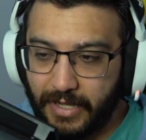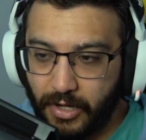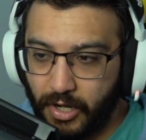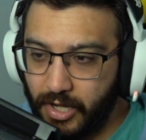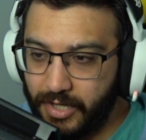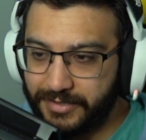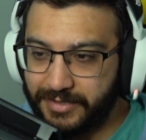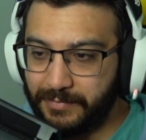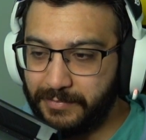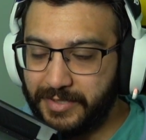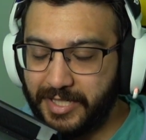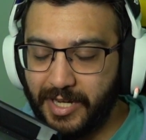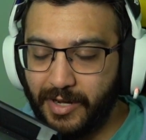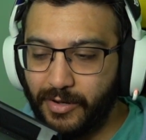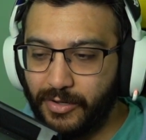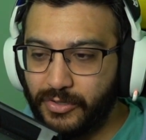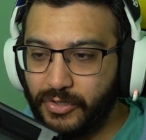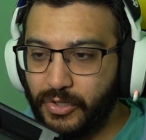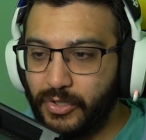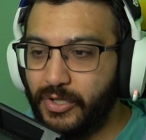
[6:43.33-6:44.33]
Awesome
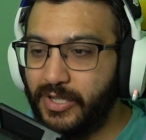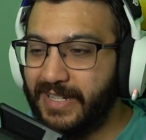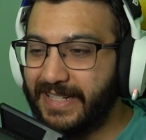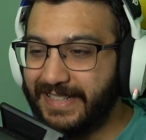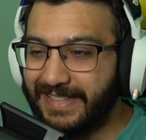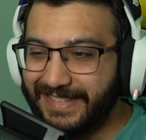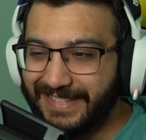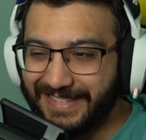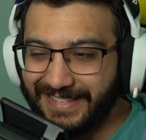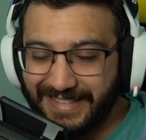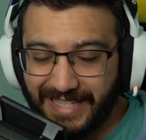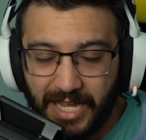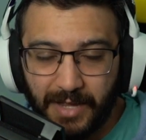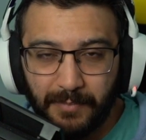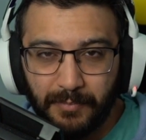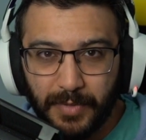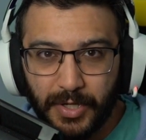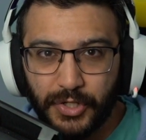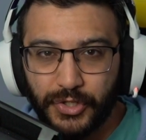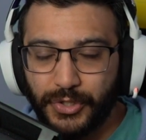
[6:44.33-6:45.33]
character.
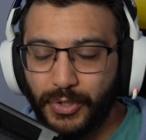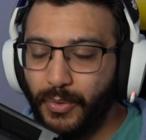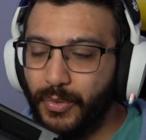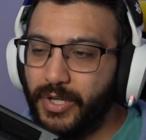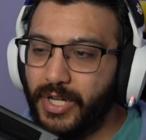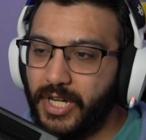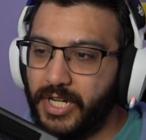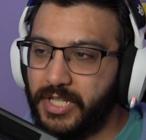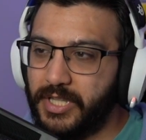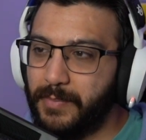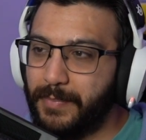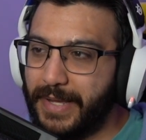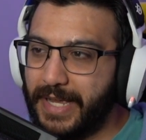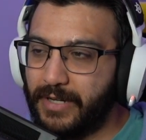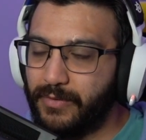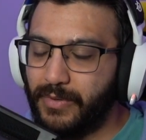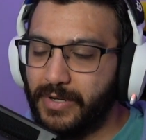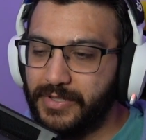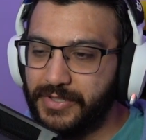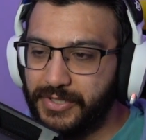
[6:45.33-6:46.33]
Not much going on in the
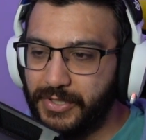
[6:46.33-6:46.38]
background,